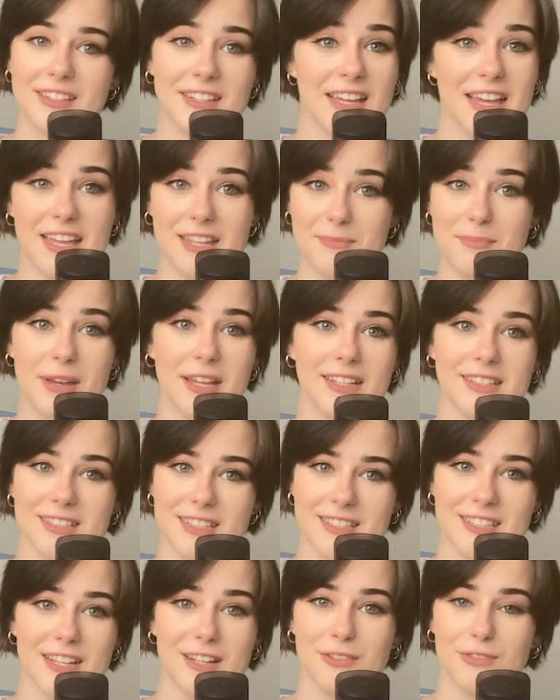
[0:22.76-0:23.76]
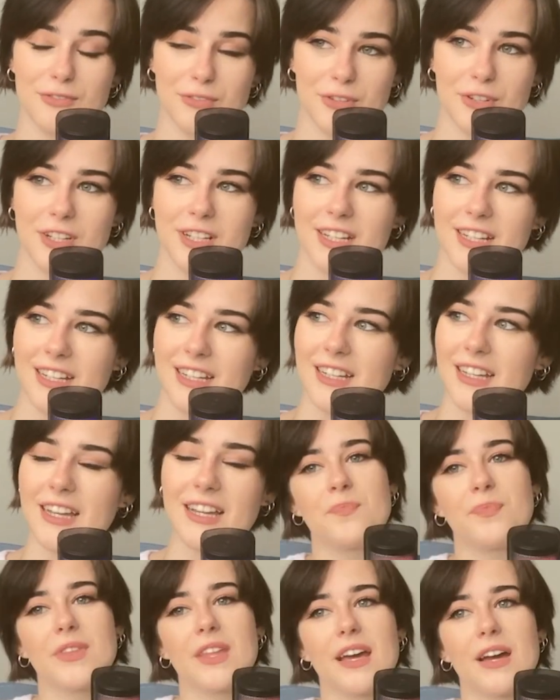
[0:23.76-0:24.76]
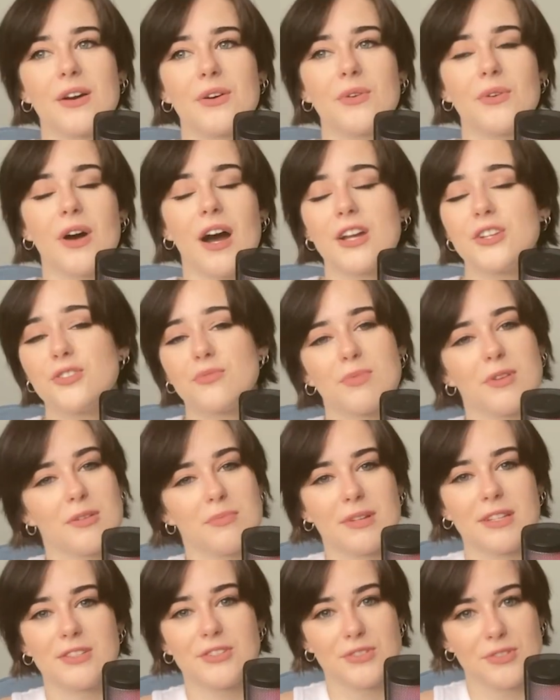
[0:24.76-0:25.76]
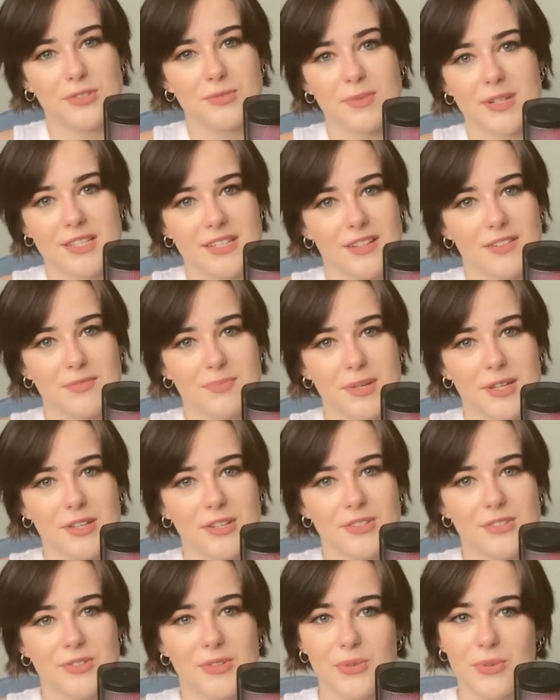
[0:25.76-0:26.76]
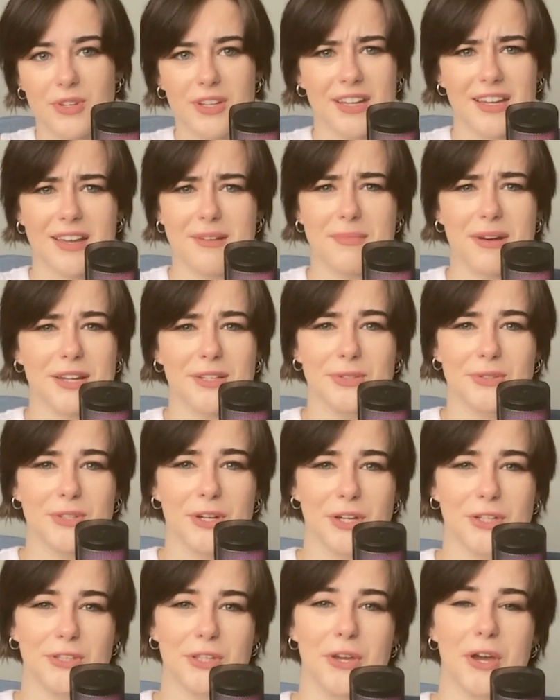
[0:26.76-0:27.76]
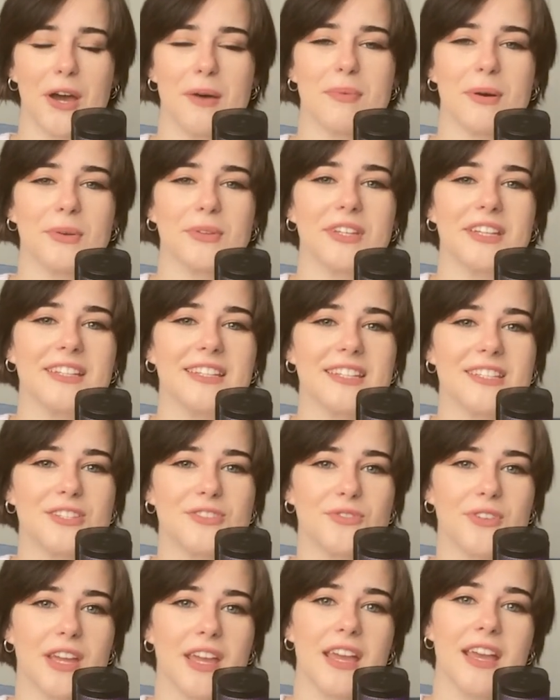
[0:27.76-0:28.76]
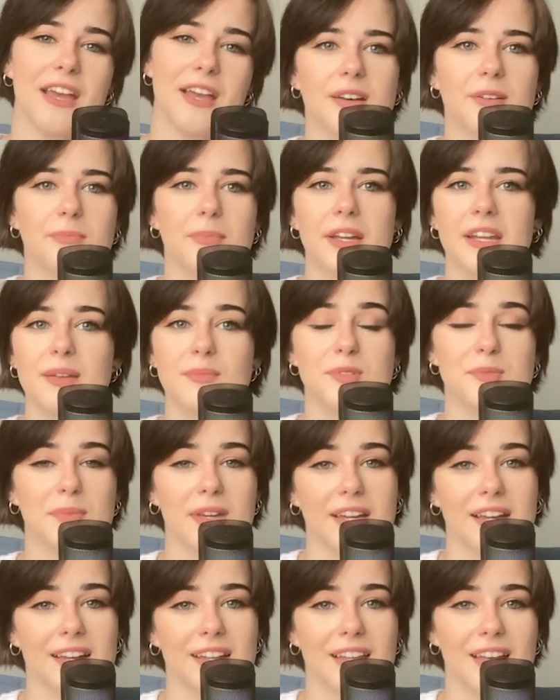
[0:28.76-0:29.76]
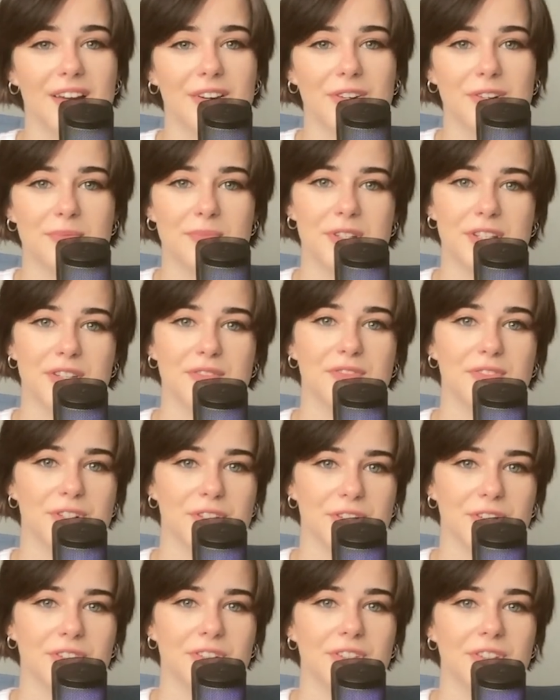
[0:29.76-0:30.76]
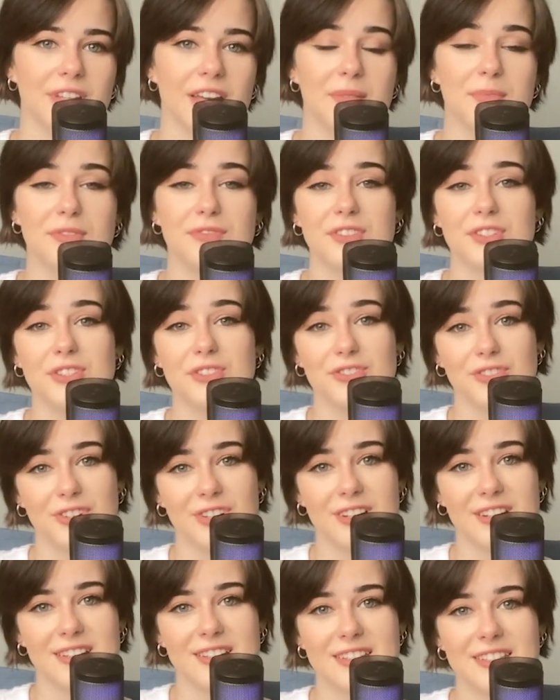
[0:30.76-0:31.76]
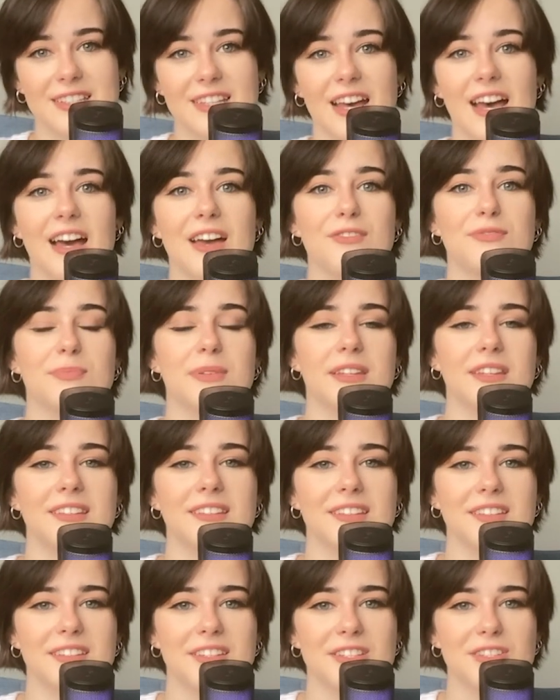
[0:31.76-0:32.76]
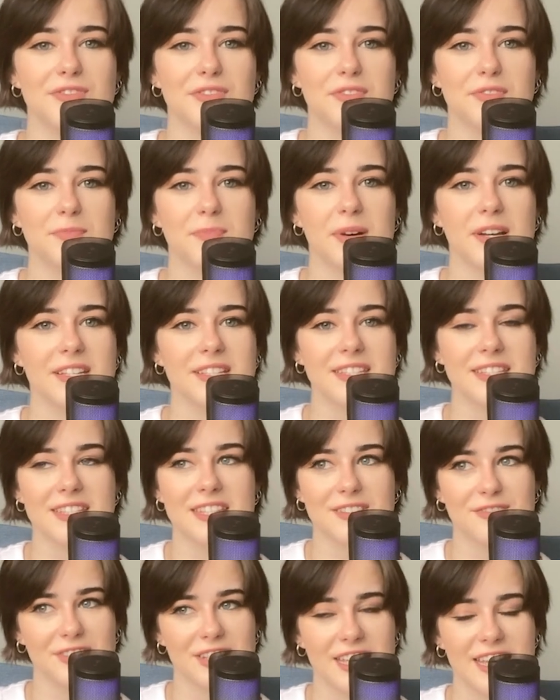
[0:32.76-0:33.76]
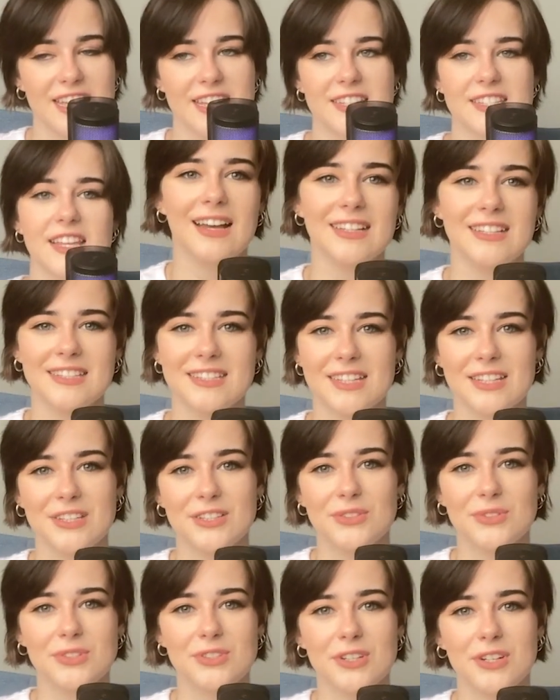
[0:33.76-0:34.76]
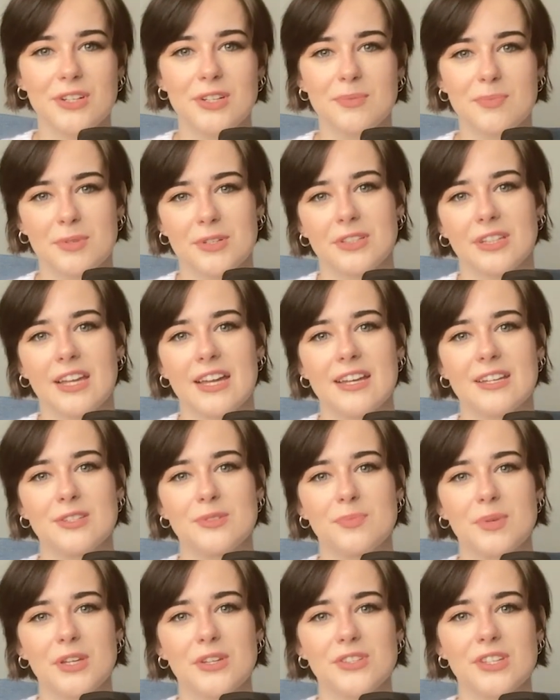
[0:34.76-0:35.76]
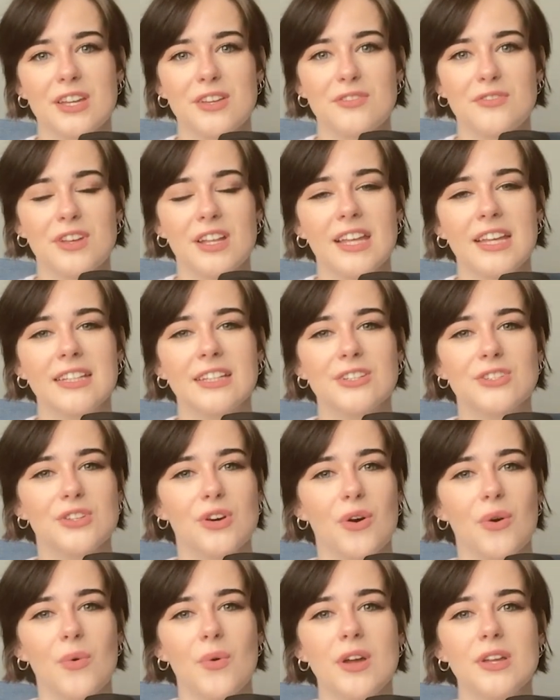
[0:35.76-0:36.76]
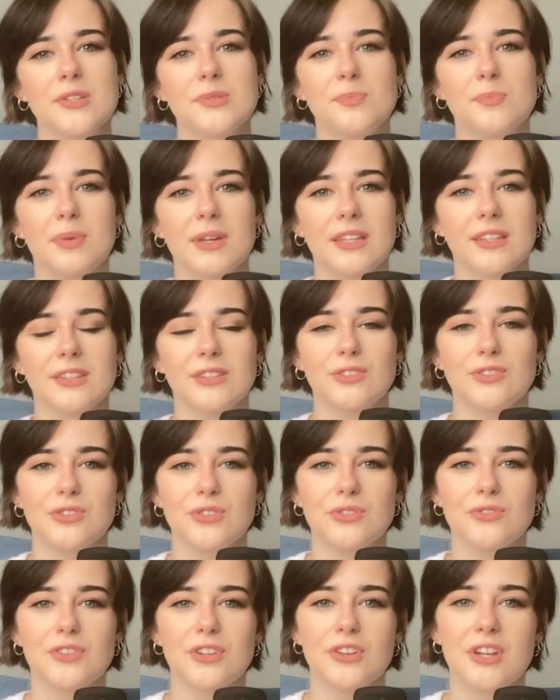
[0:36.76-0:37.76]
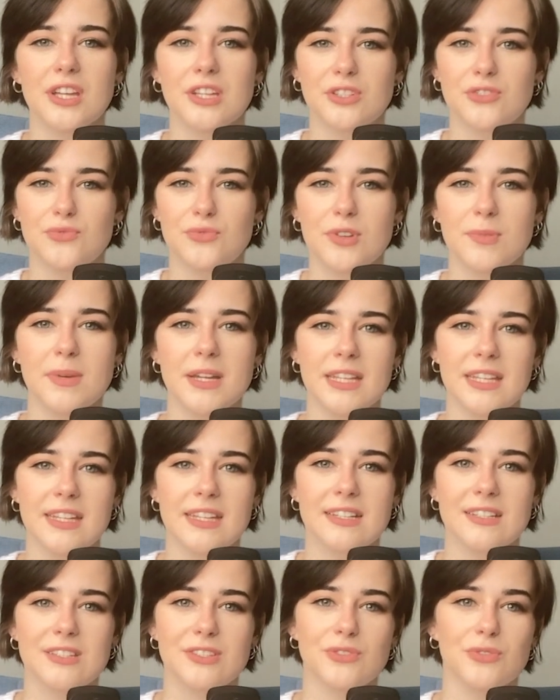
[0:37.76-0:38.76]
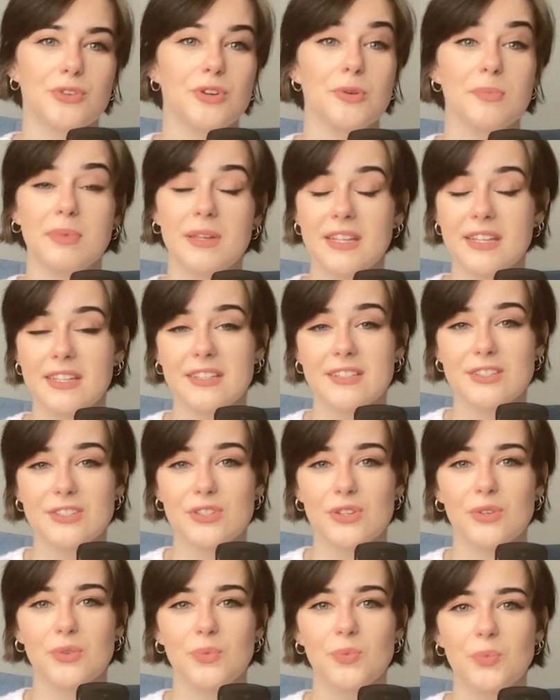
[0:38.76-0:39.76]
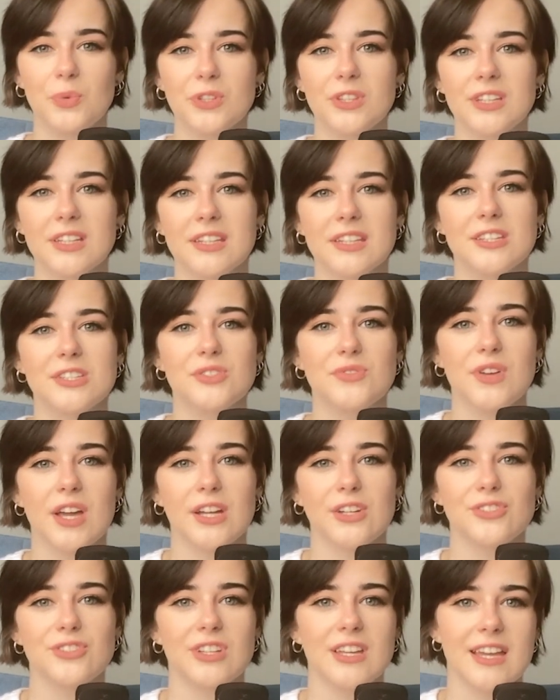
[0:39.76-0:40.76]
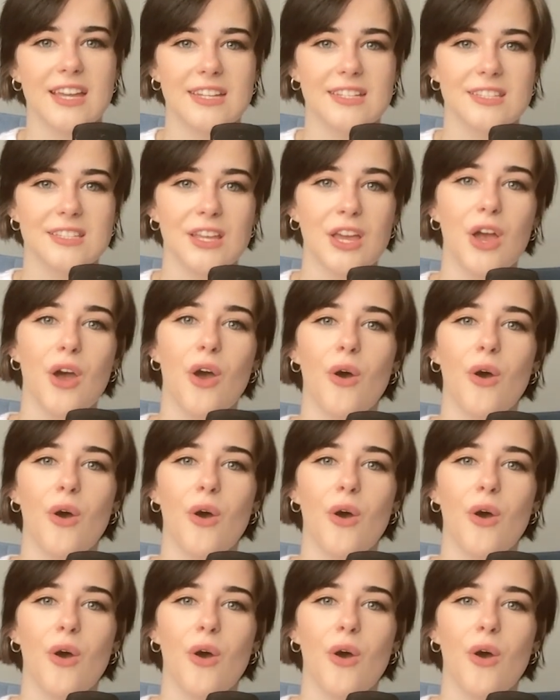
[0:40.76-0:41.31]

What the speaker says: it makes itself look. Now, I should probably introduce myself because who the heck am I to talk to you about the industry? My name's Michaela, or Misha for short. I'm a fashion journalist. I've been in the industry for past 7 years. I decided to start this podcast because I feel like there's always been two very extreme ideas or opinions on what the industry actually is.